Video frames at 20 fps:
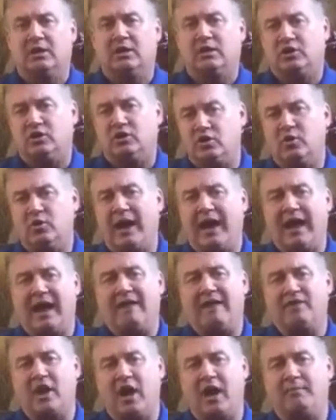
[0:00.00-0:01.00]
you
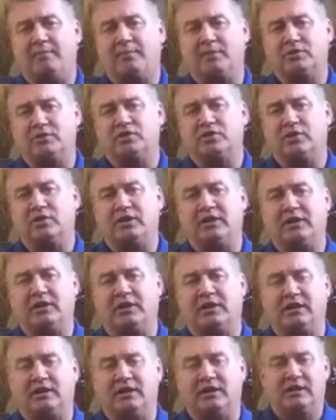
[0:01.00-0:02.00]
have an
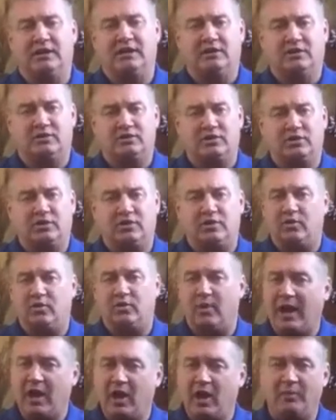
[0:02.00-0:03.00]
opportunity to
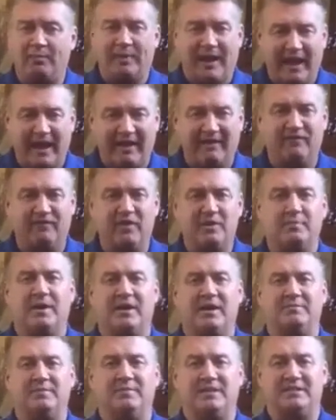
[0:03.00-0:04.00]
help
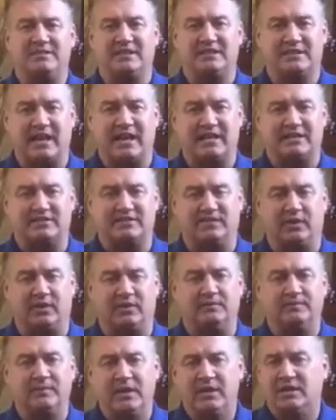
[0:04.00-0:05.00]
everybody be
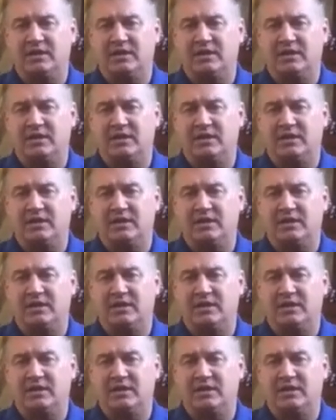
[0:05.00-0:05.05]
successful.